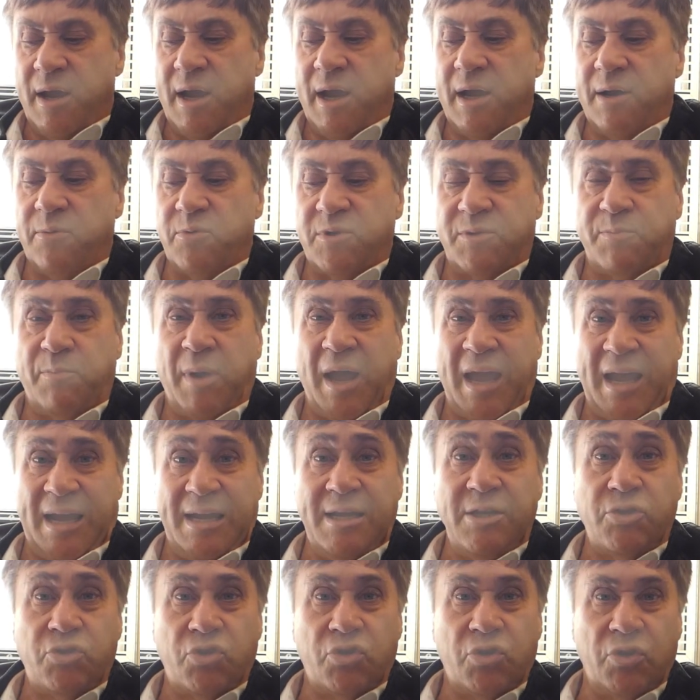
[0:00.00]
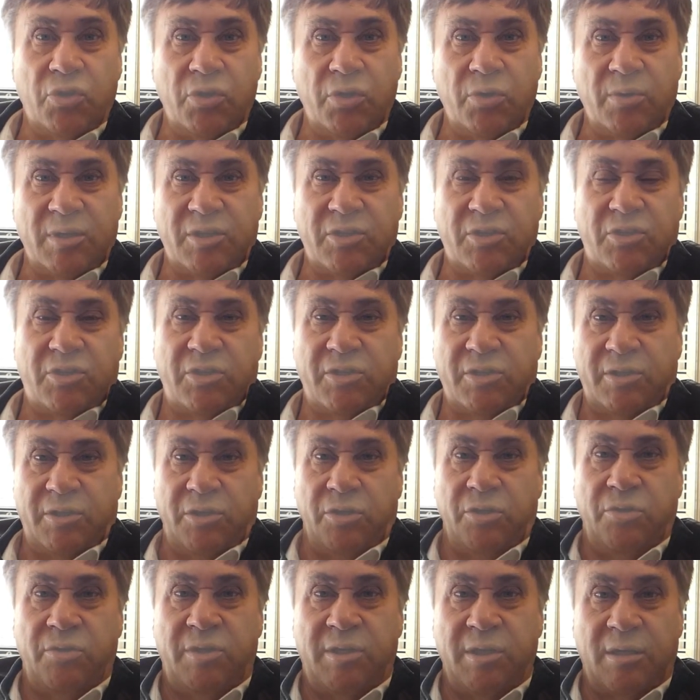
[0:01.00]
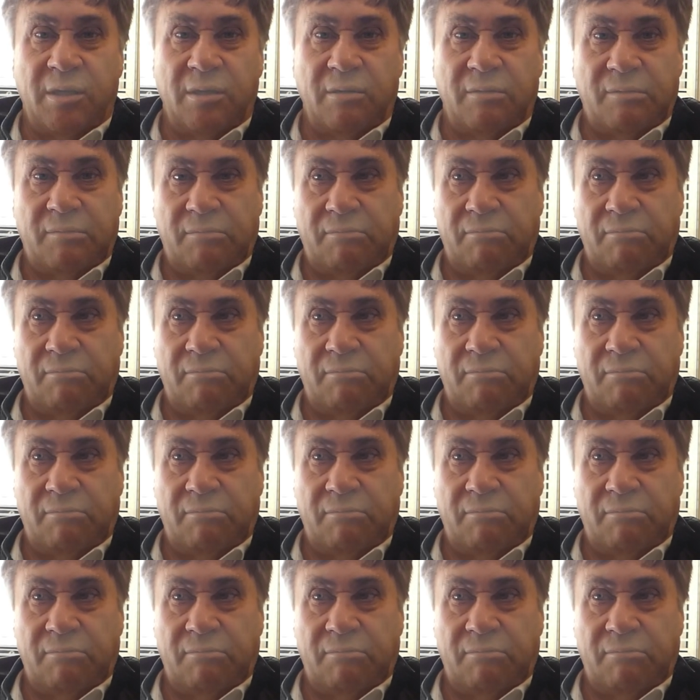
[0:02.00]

It was paid to you, it's just you didn't